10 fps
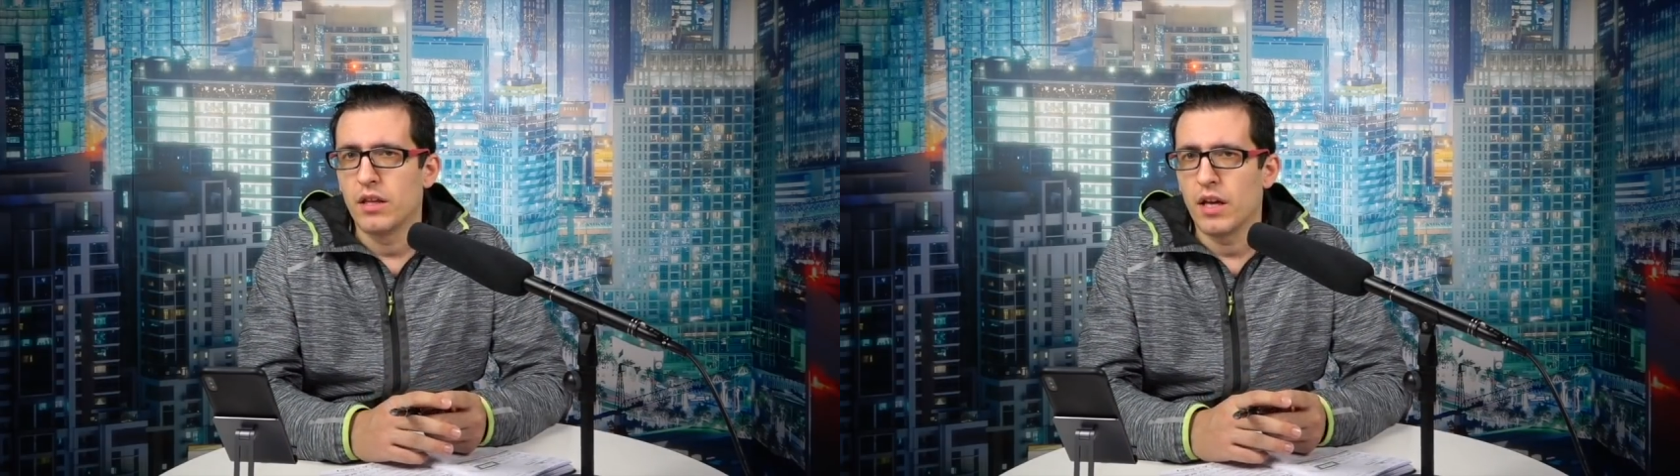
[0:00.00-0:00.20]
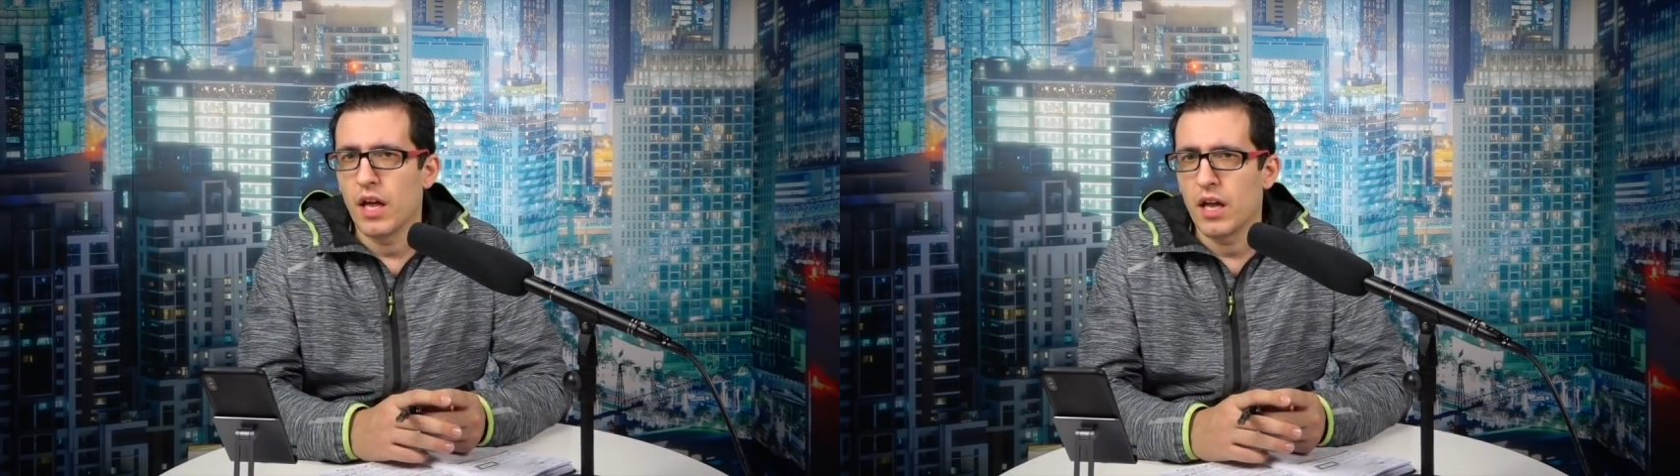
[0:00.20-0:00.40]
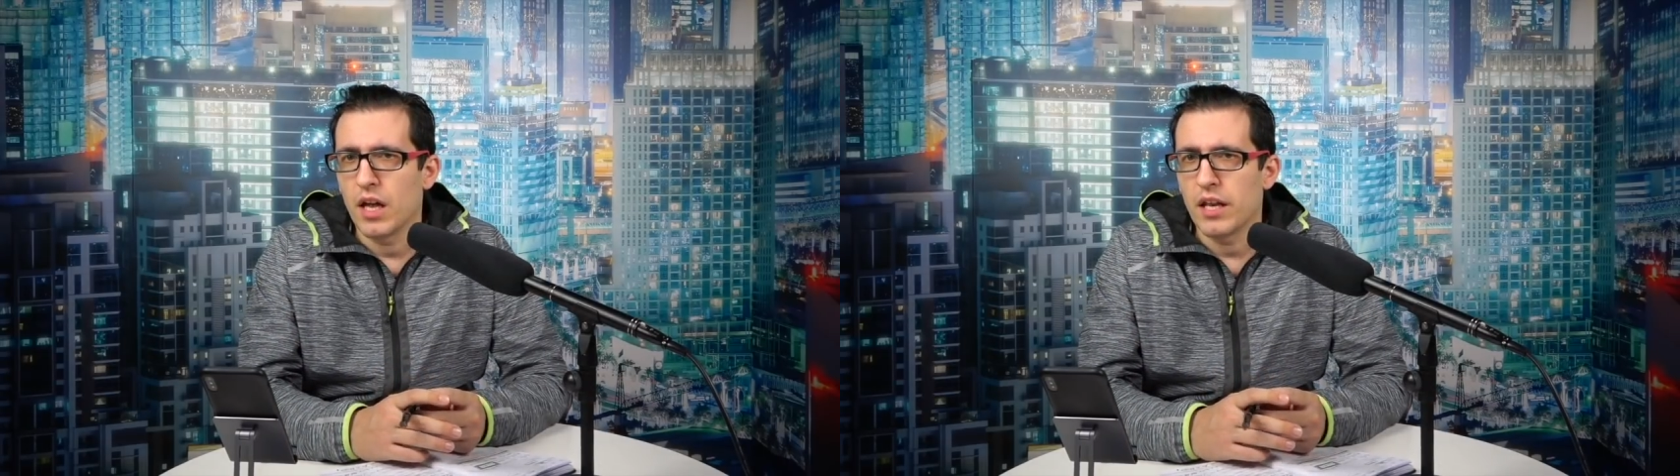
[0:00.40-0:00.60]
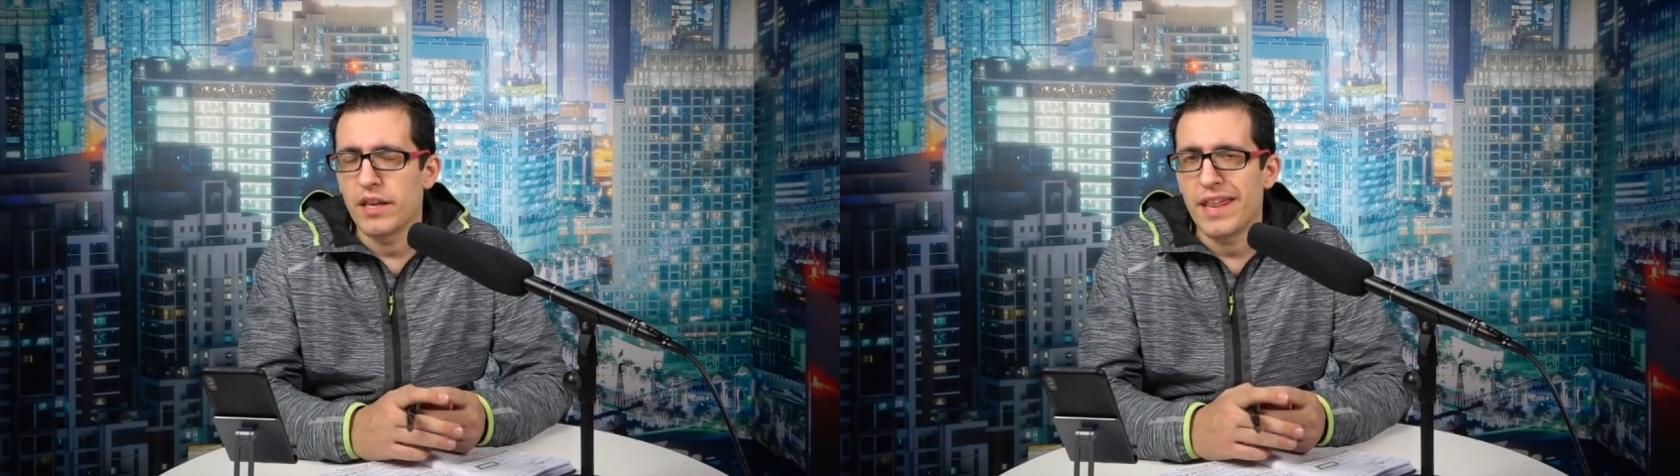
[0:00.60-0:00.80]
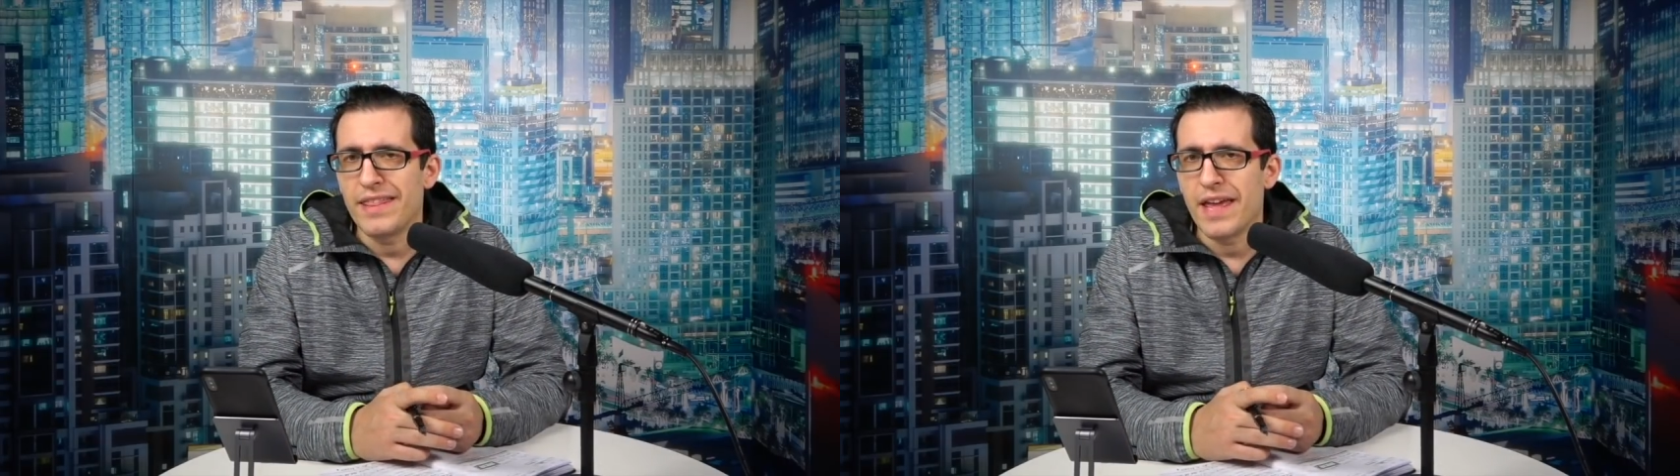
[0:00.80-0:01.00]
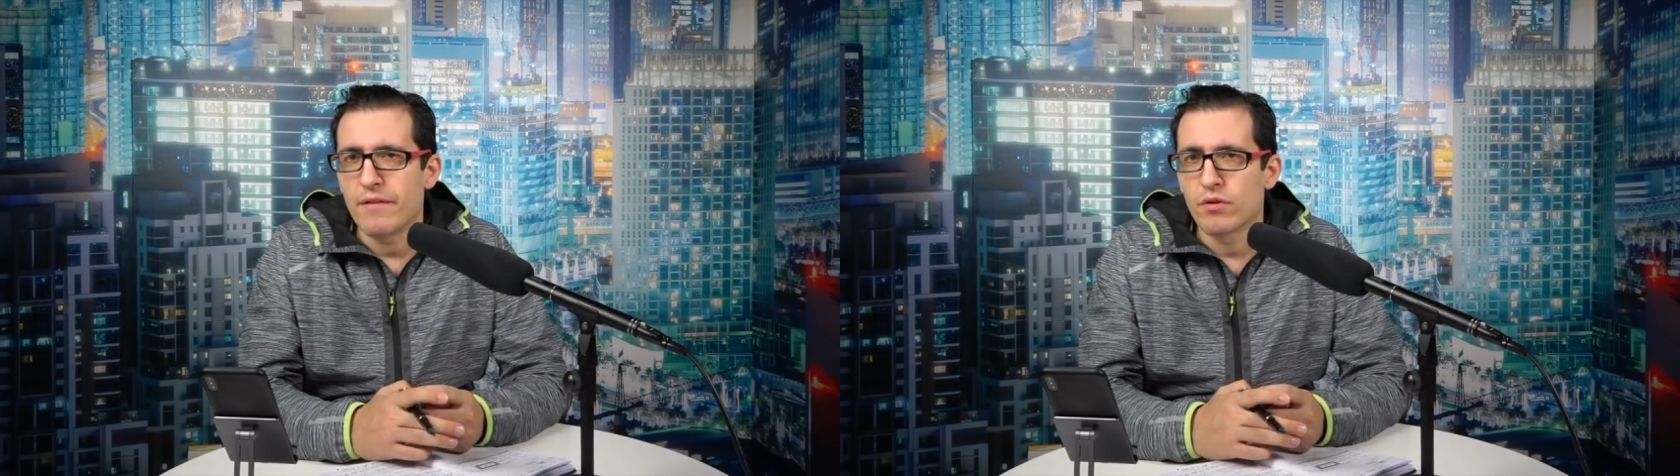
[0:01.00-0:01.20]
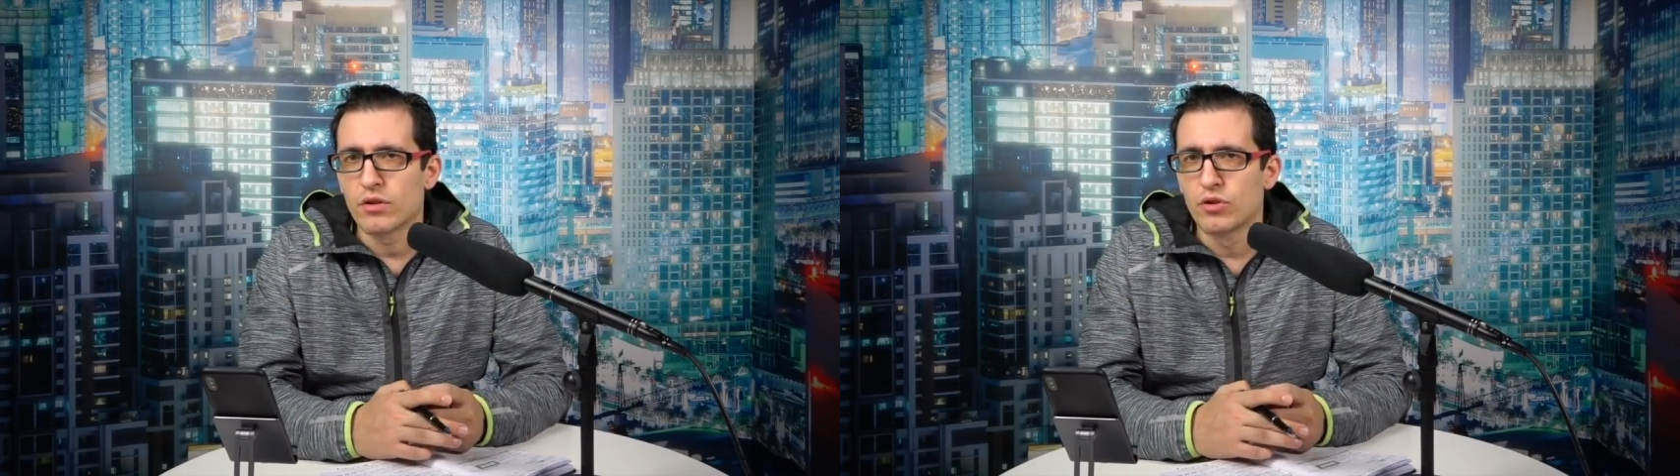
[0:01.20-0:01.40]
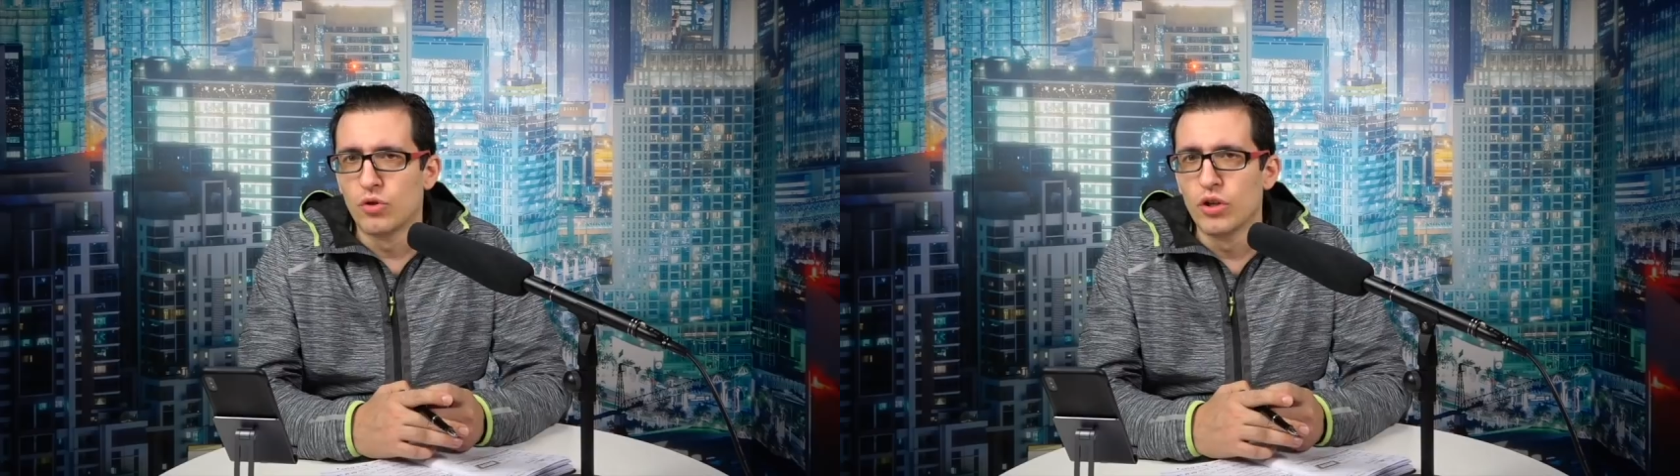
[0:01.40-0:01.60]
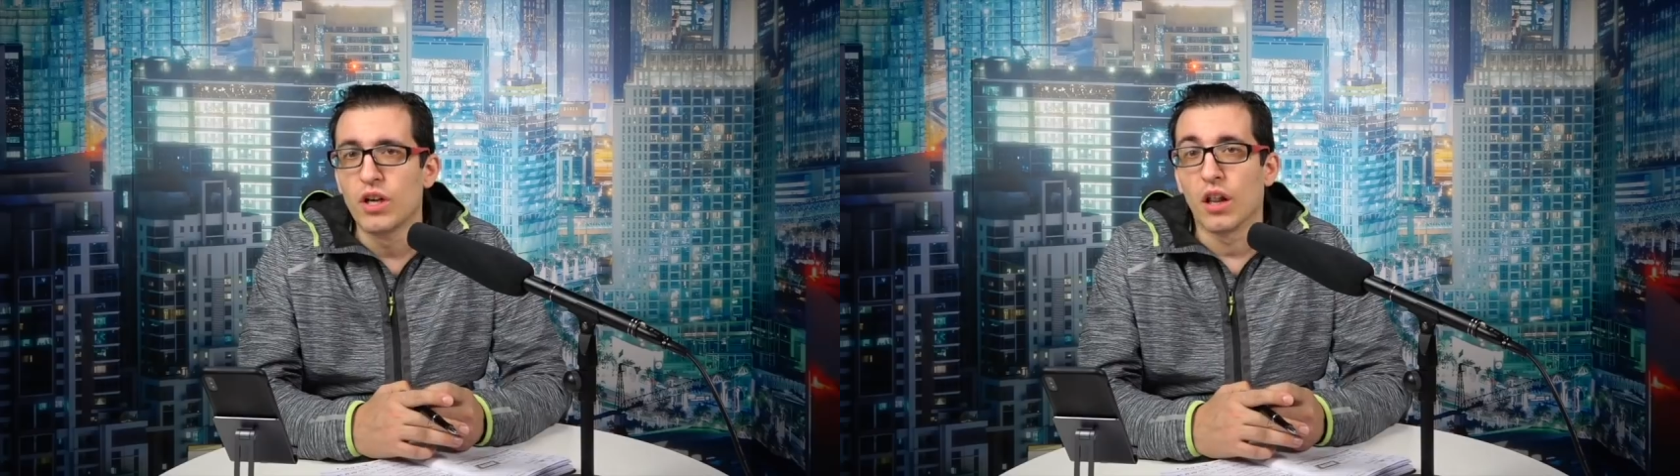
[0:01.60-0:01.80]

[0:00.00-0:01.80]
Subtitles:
and they were doing